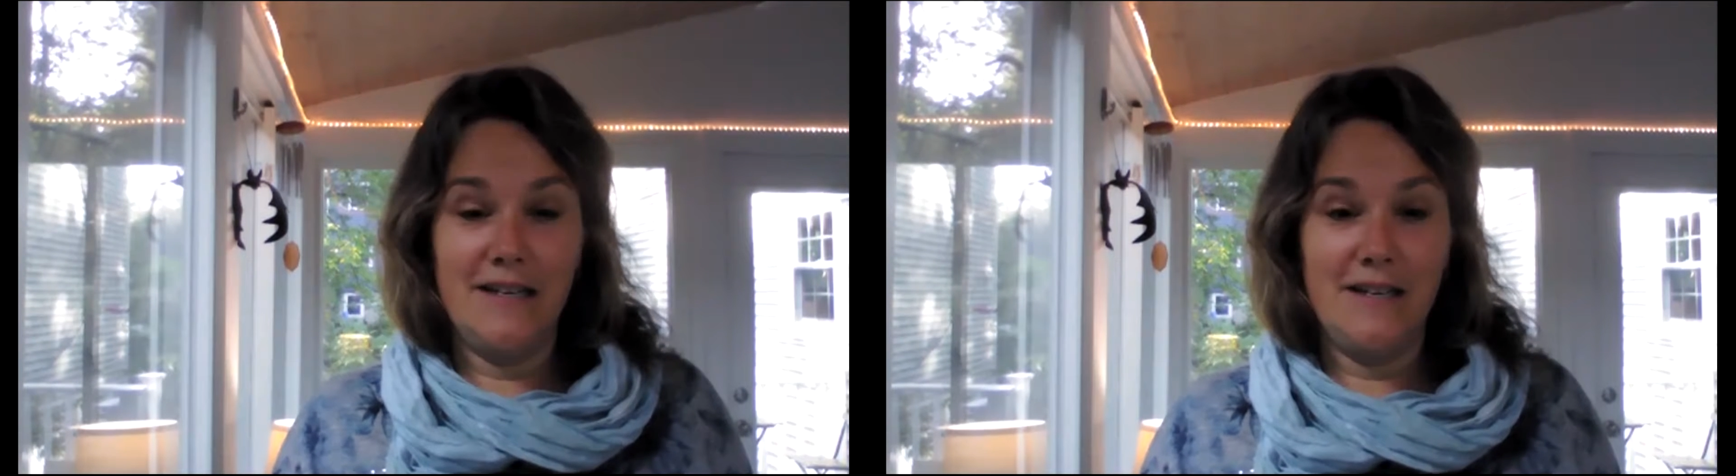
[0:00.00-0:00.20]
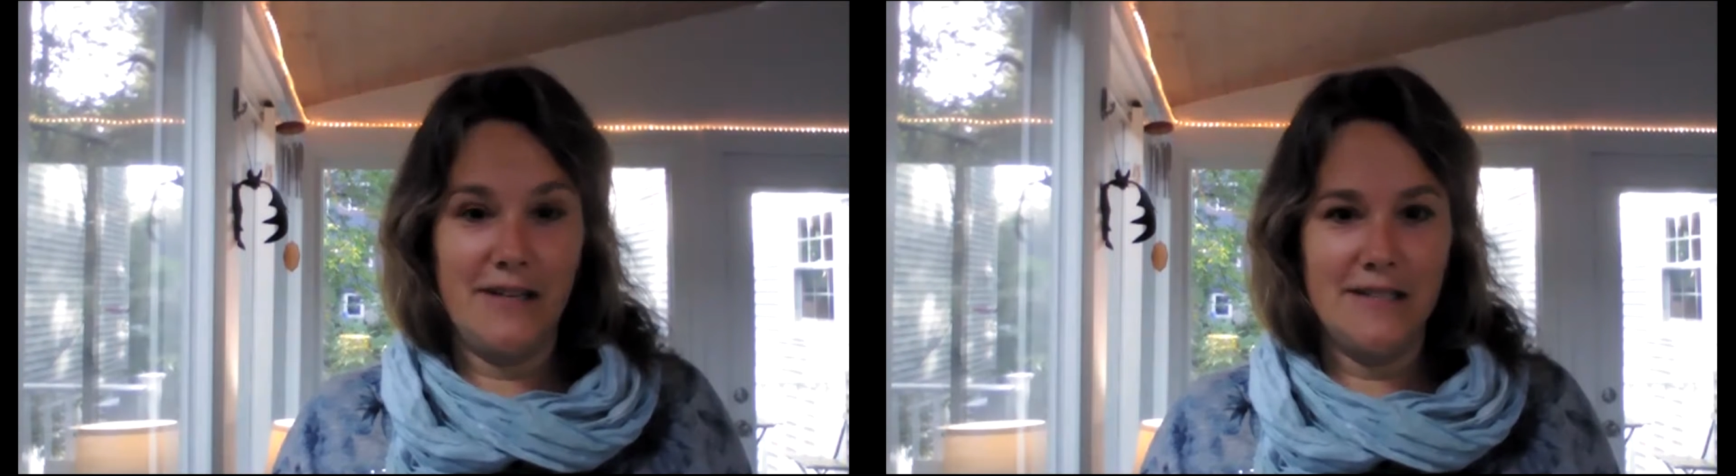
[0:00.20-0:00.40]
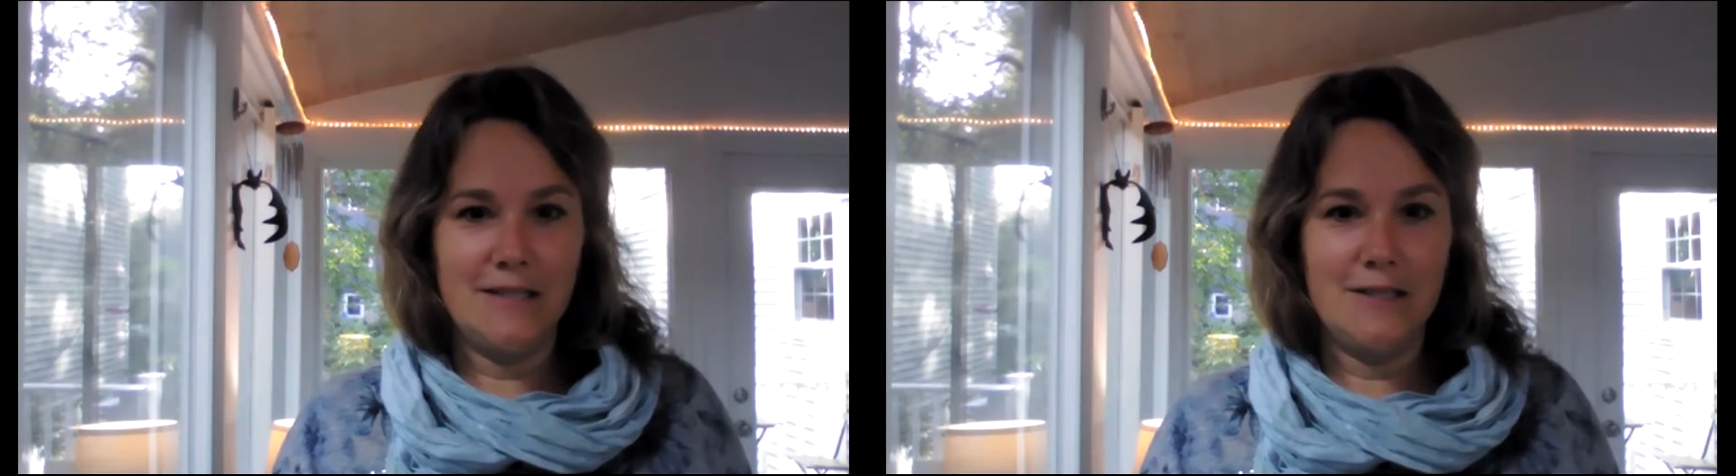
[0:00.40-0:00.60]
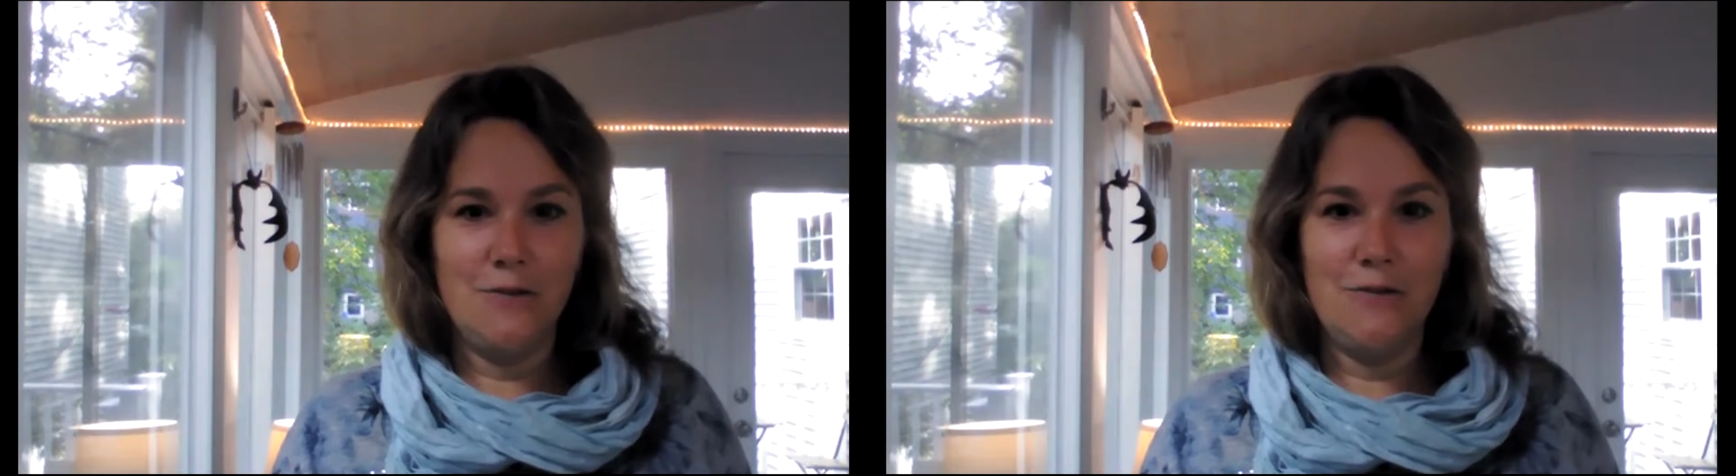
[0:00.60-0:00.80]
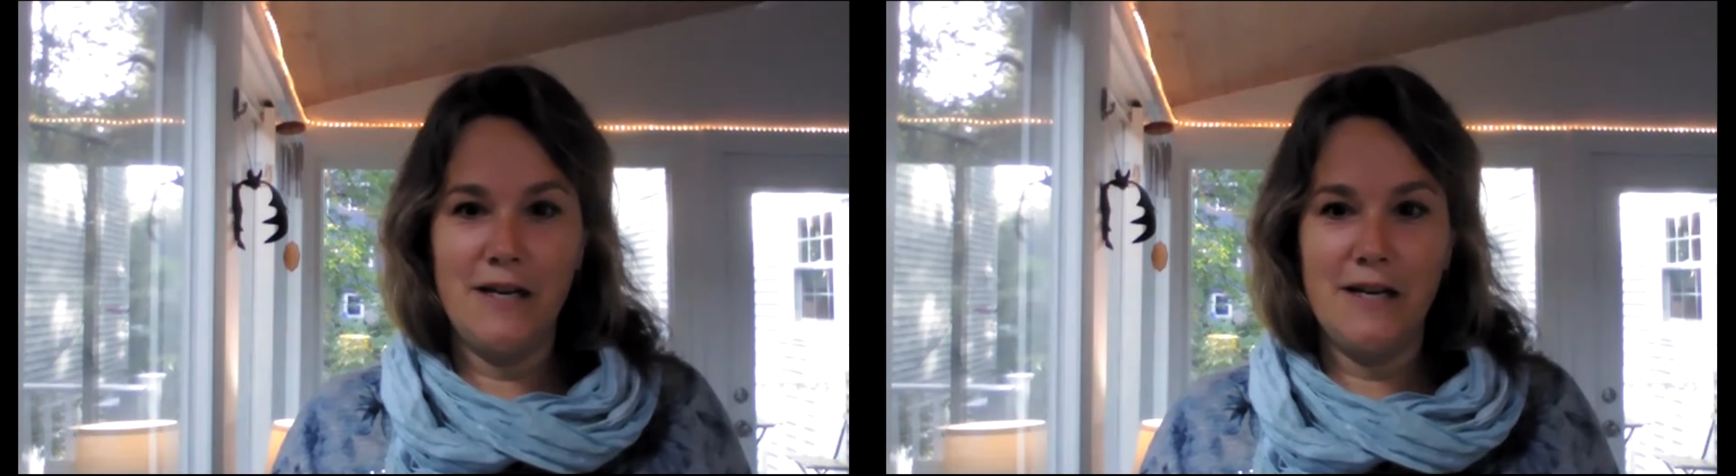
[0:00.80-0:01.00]
event
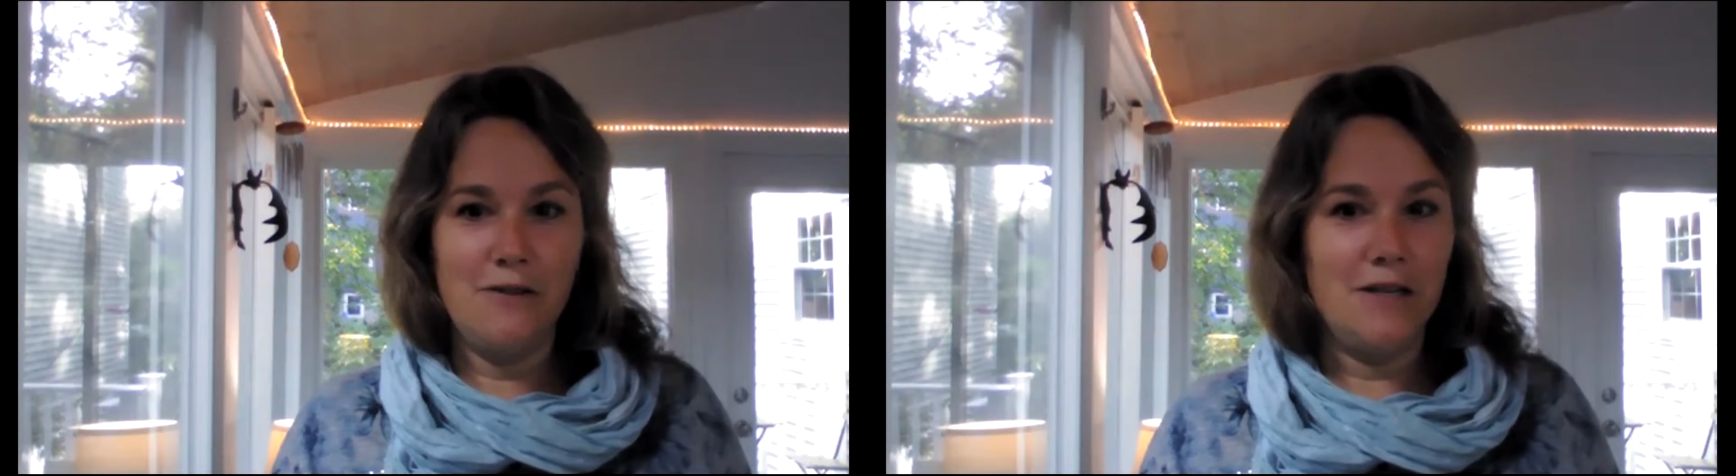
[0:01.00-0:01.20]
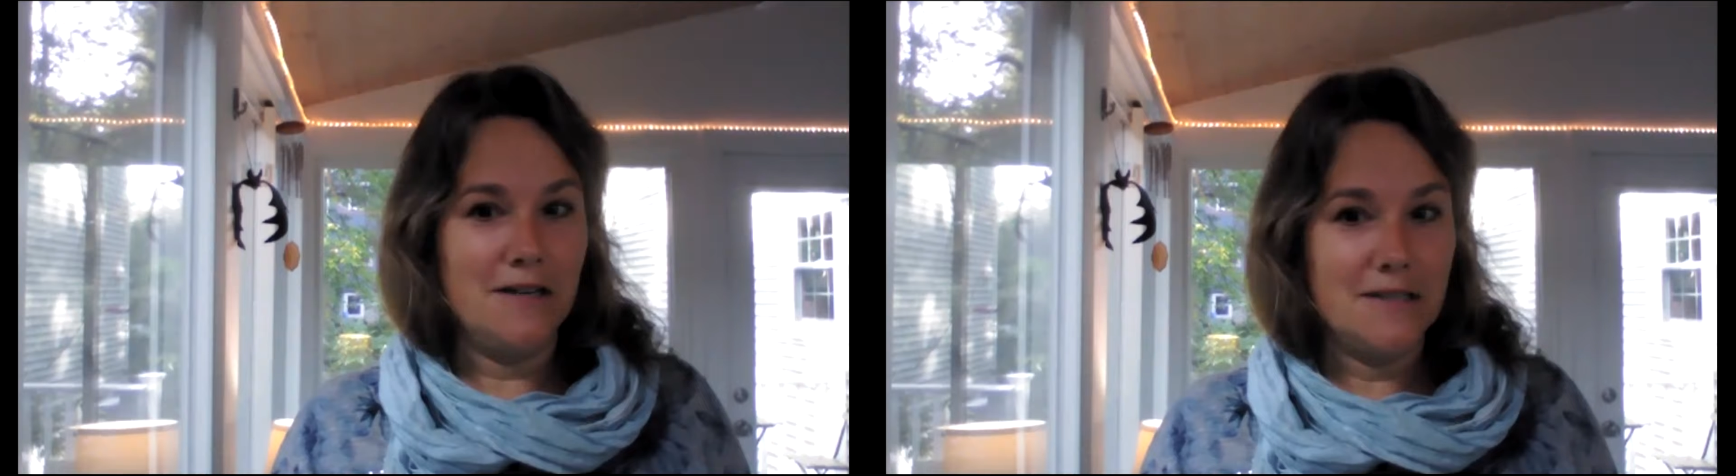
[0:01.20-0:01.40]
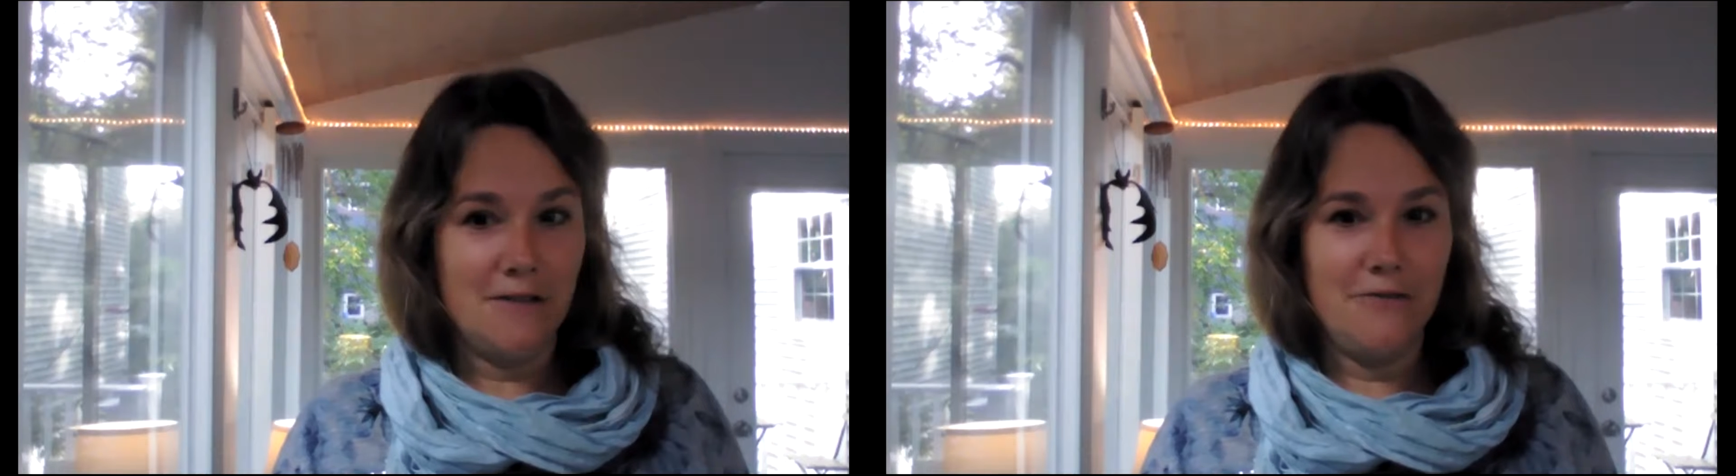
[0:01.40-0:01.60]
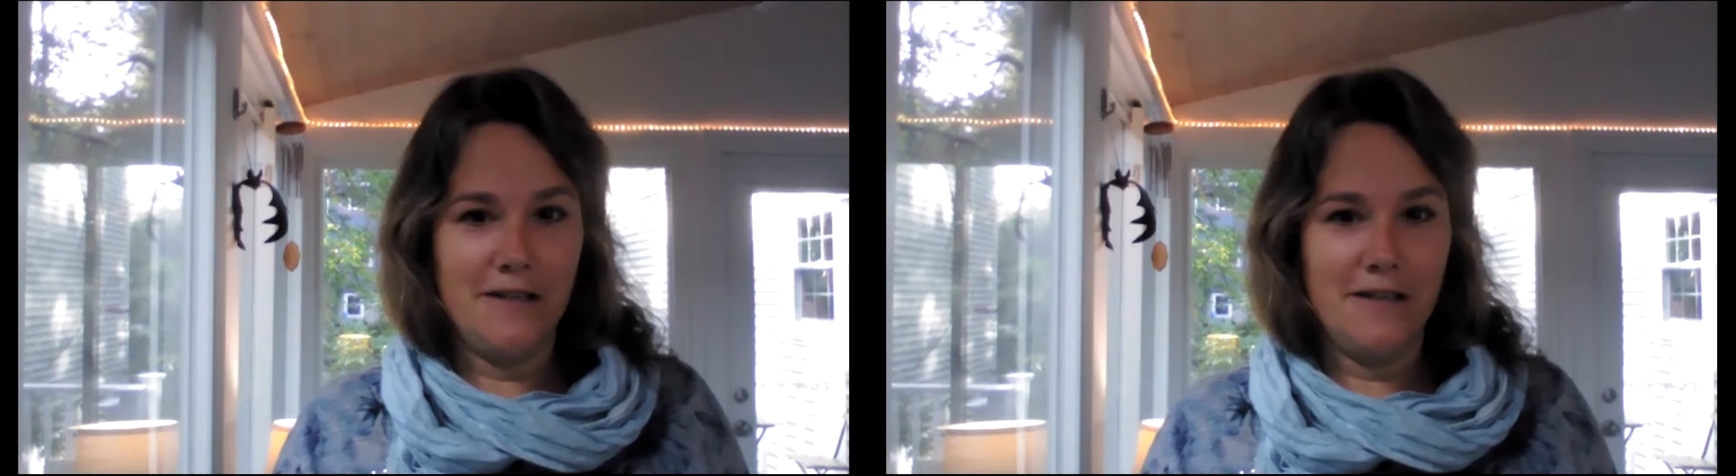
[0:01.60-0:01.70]
soon. We have lots of